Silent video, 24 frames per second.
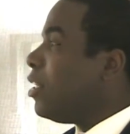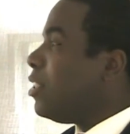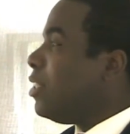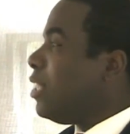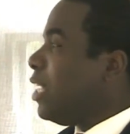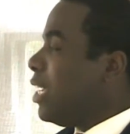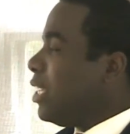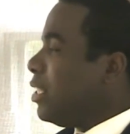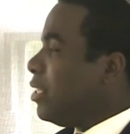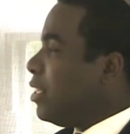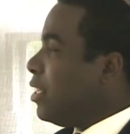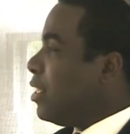
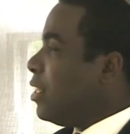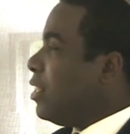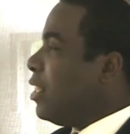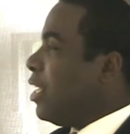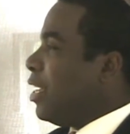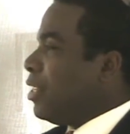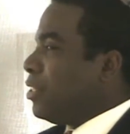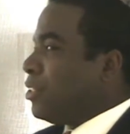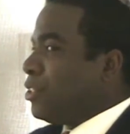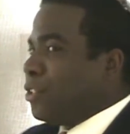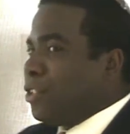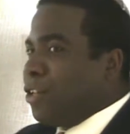They did,
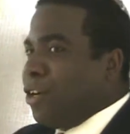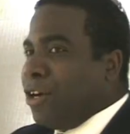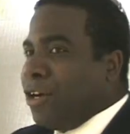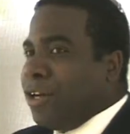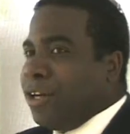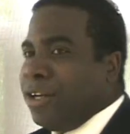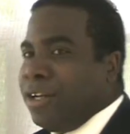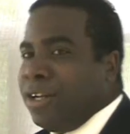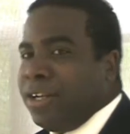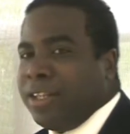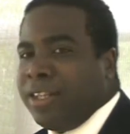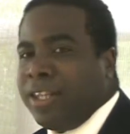they
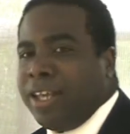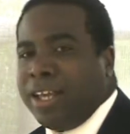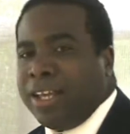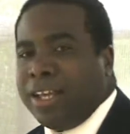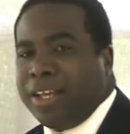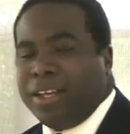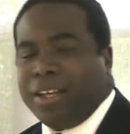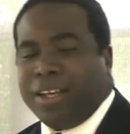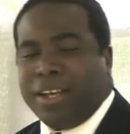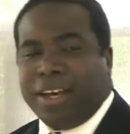started they,